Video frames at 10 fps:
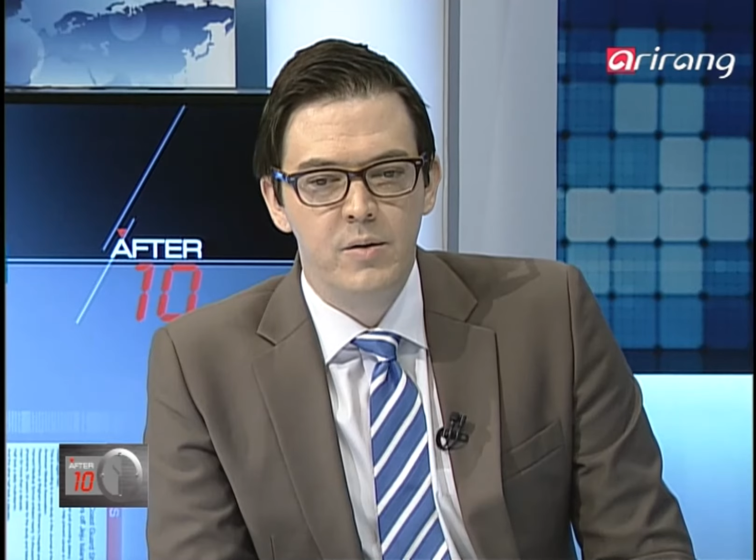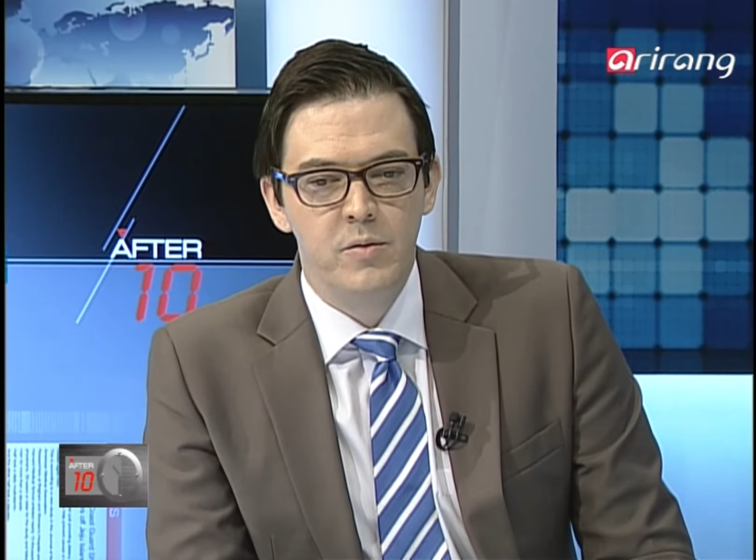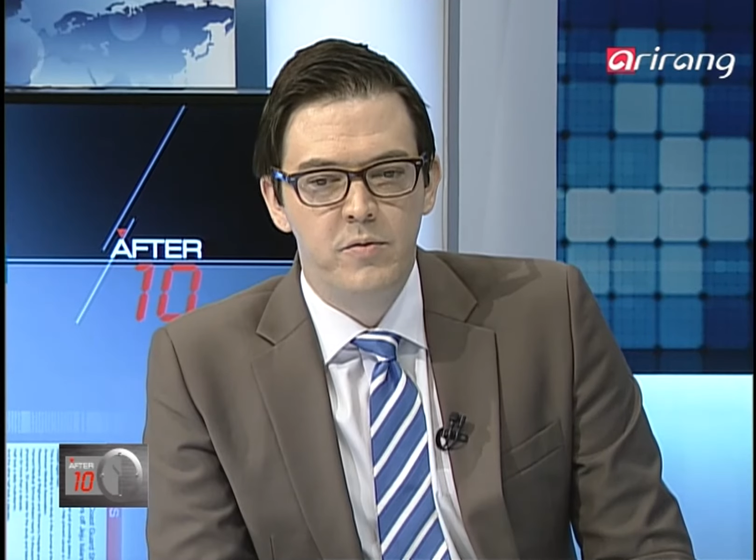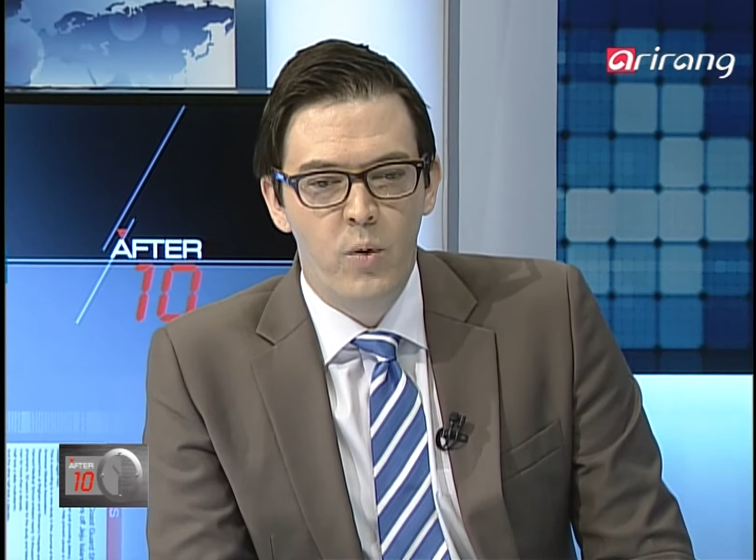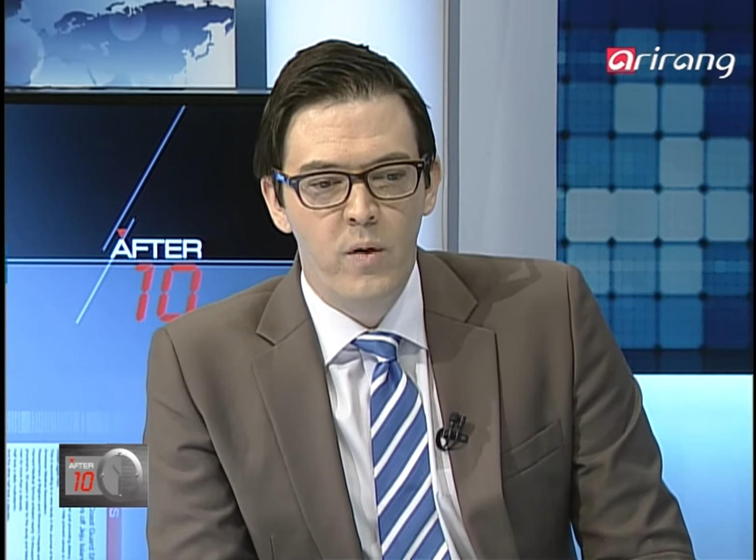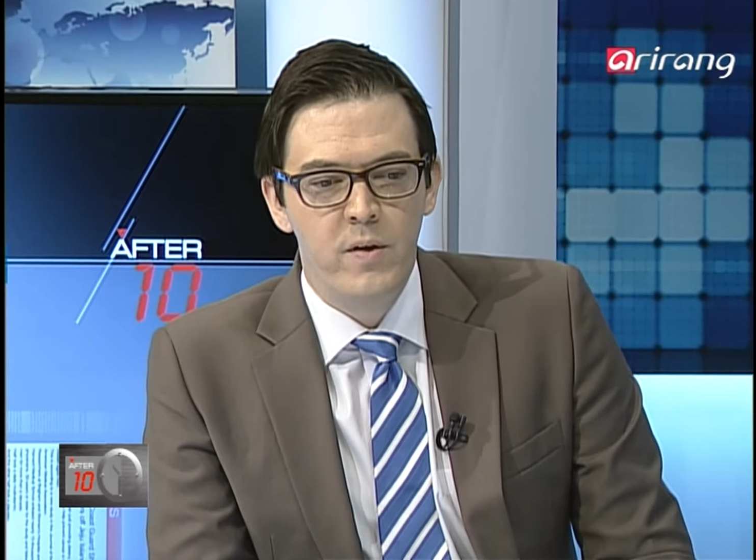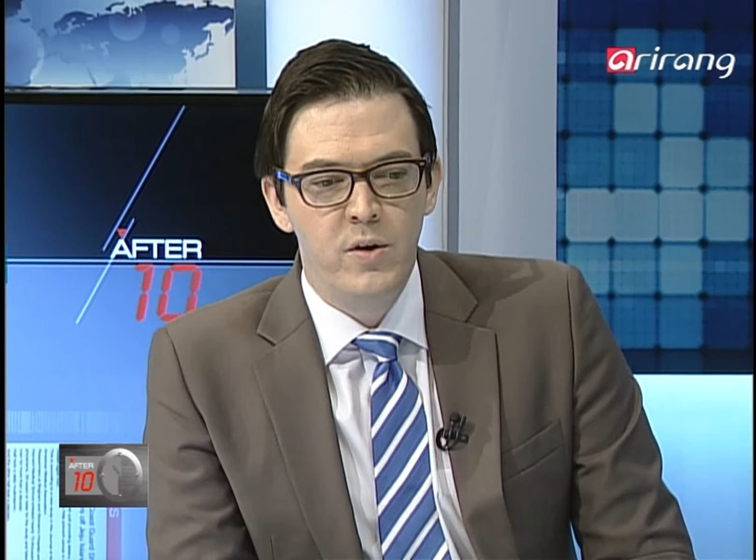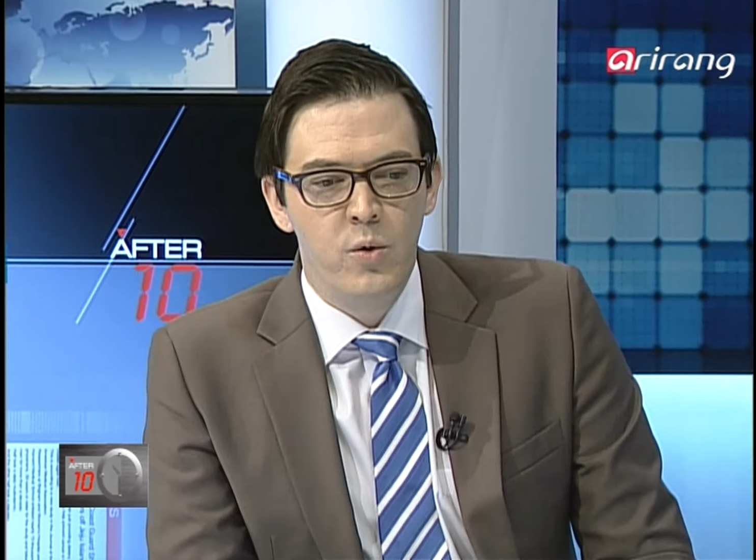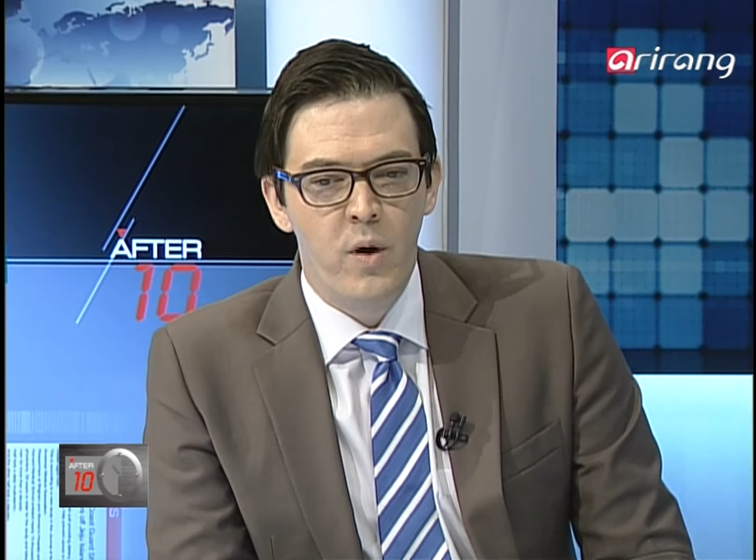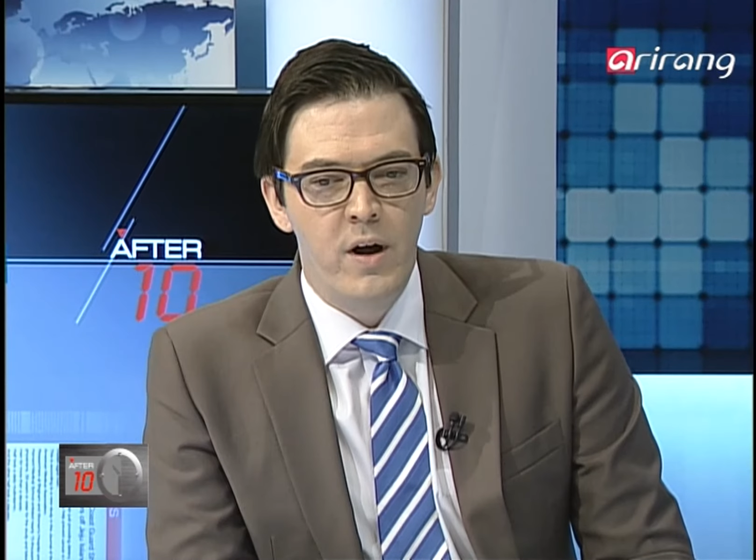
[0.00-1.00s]
for the
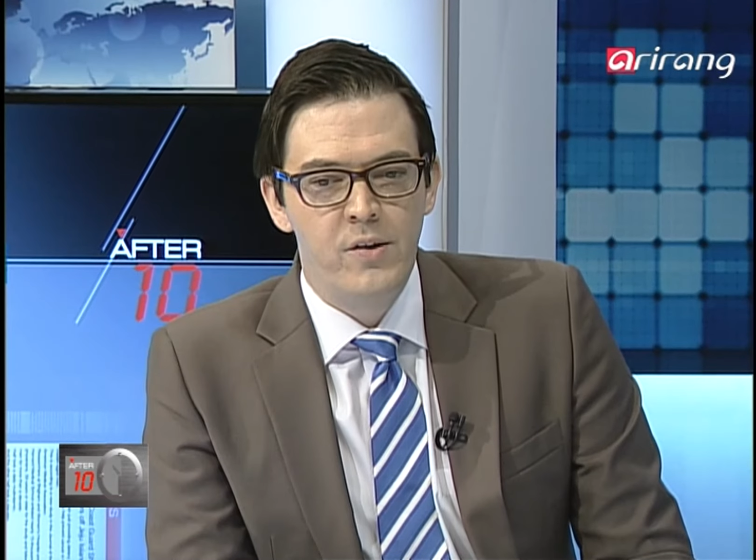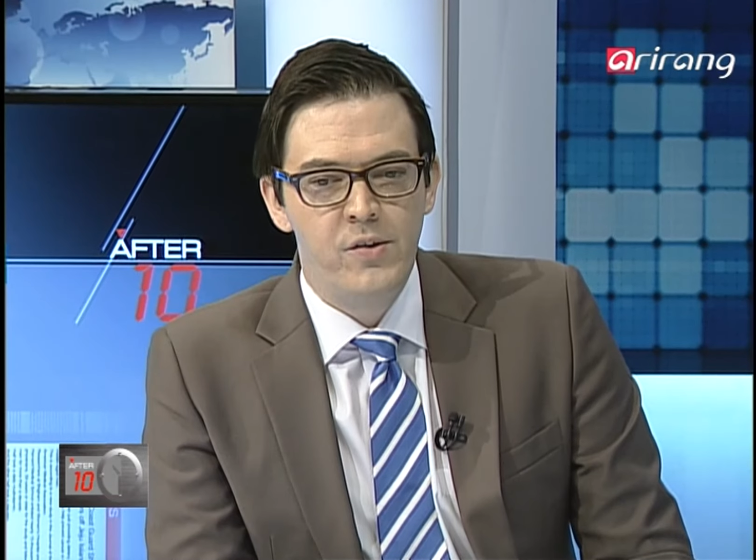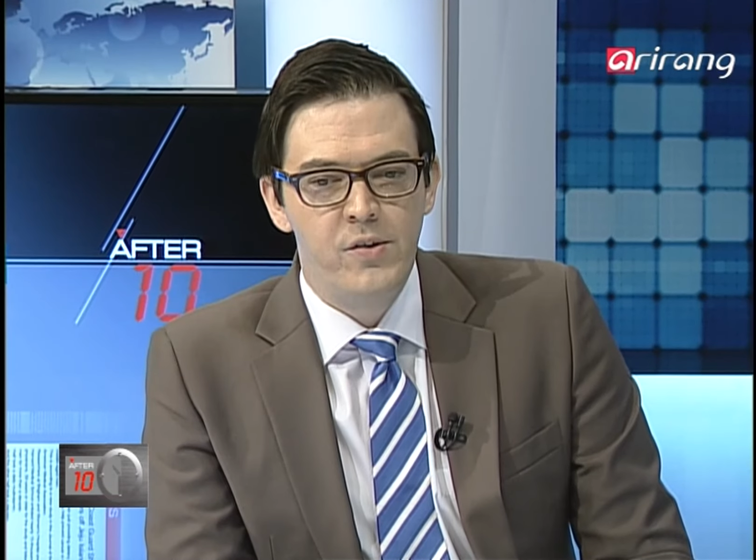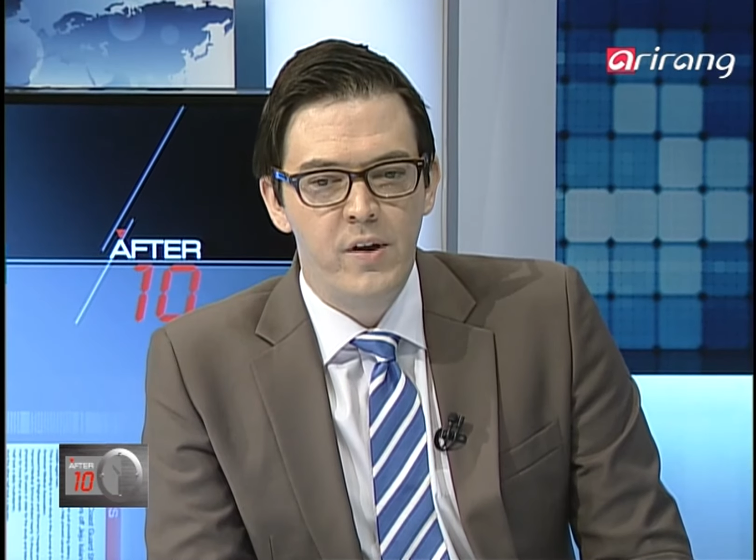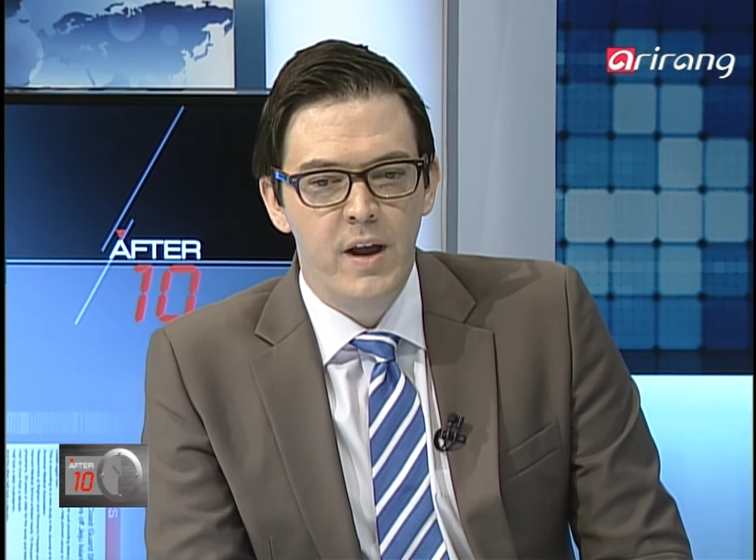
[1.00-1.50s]
U.S.,